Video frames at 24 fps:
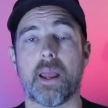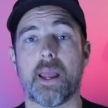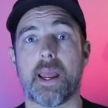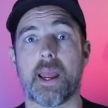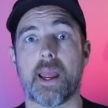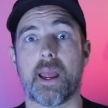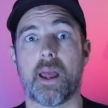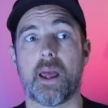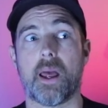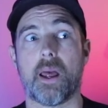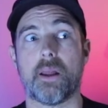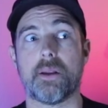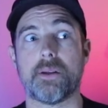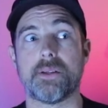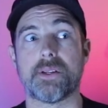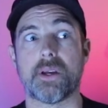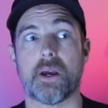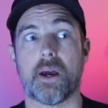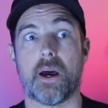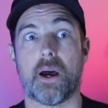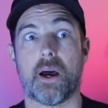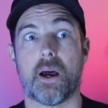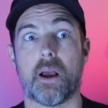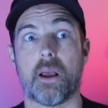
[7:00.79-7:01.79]
And
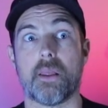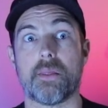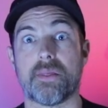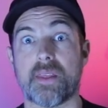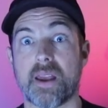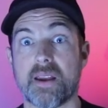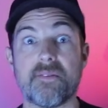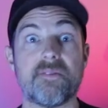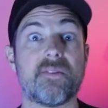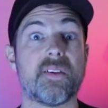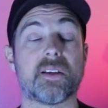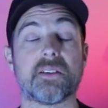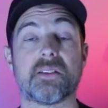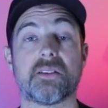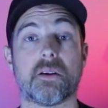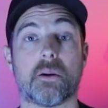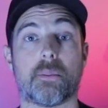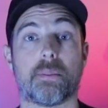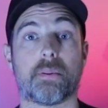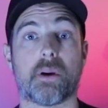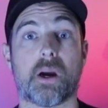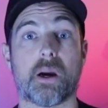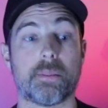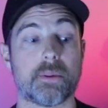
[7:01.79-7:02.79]
uh, they fixed their
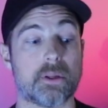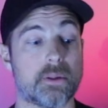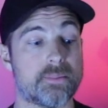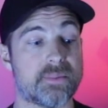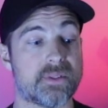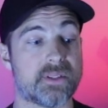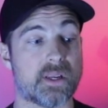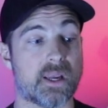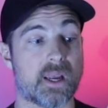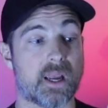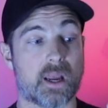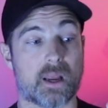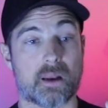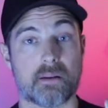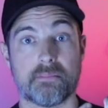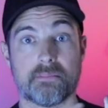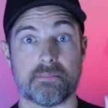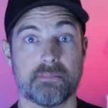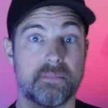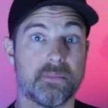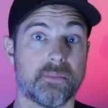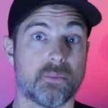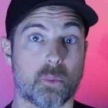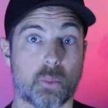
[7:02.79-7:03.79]
problems and
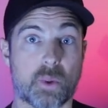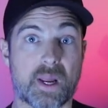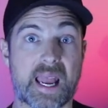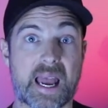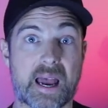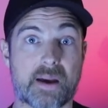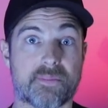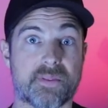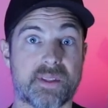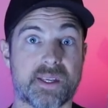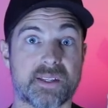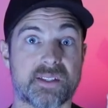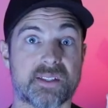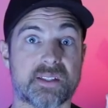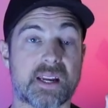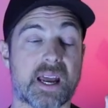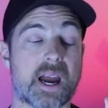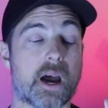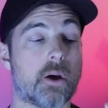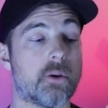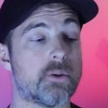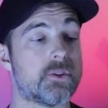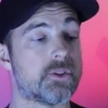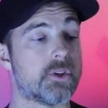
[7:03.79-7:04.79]
we have this
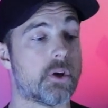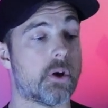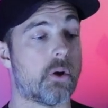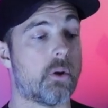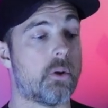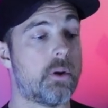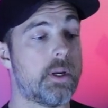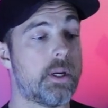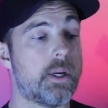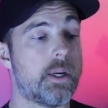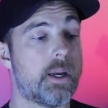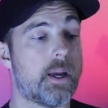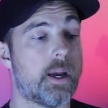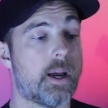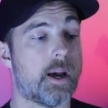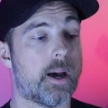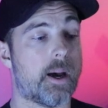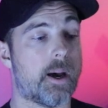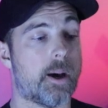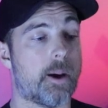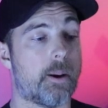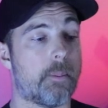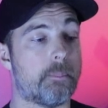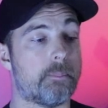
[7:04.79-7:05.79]
now. So
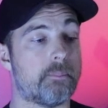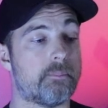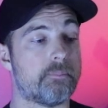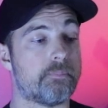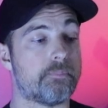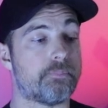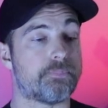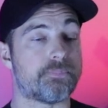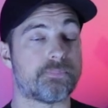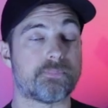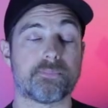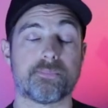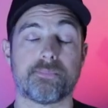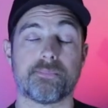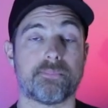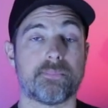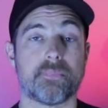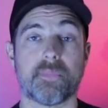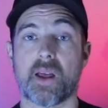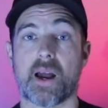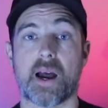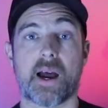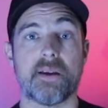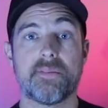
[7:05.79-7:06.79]
um,
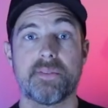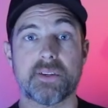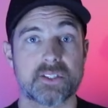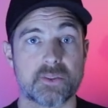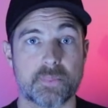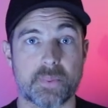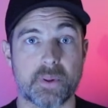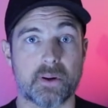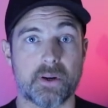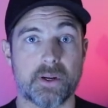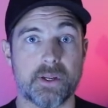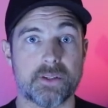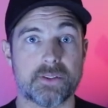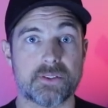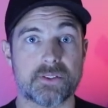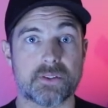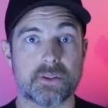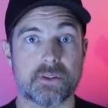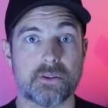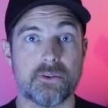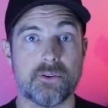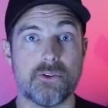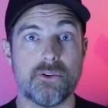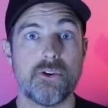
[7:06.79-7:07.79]
I've
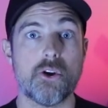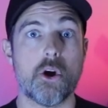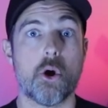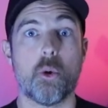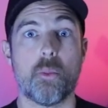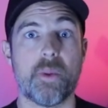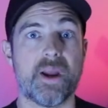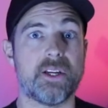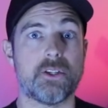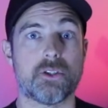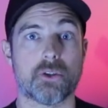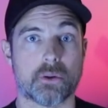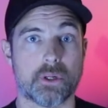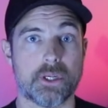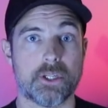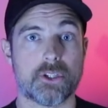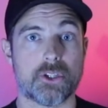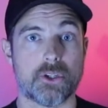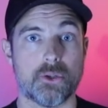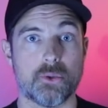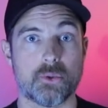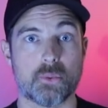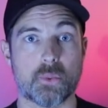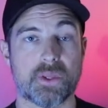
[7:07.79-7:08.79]
experienced no major
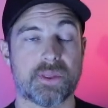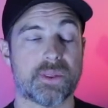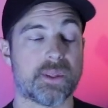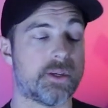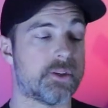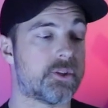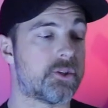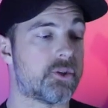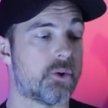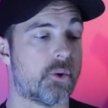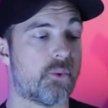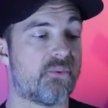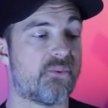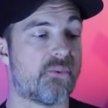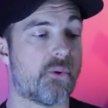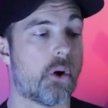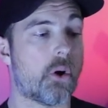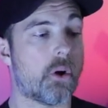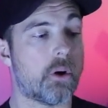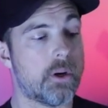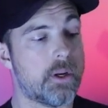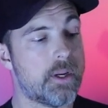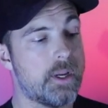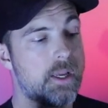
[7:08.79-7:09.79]
issues with this so
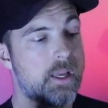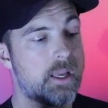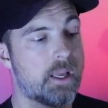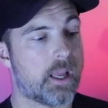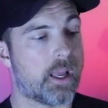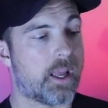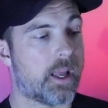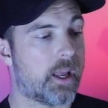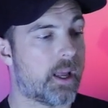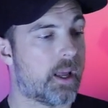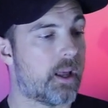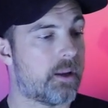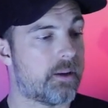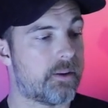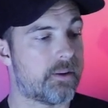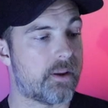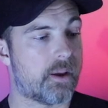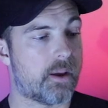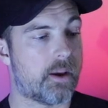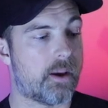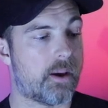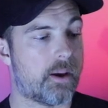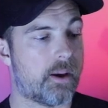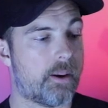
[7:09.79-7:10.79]
far.
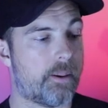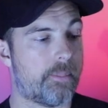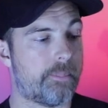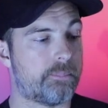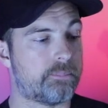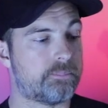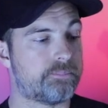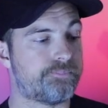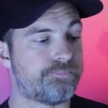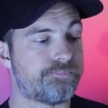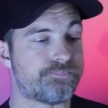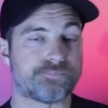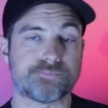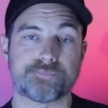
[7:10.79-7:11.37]
And um,